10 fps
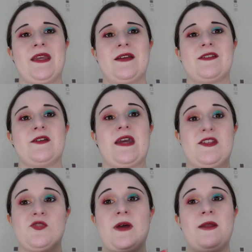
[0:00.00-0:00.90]
So yeah,
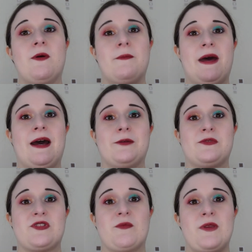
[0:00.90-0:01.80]
it's
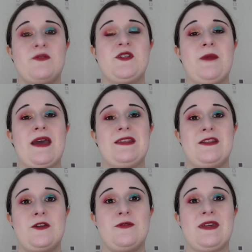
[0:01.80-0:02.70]
£21 on Beauty Bay in
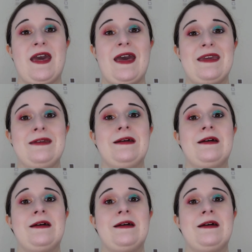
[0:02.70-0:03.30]
the UK,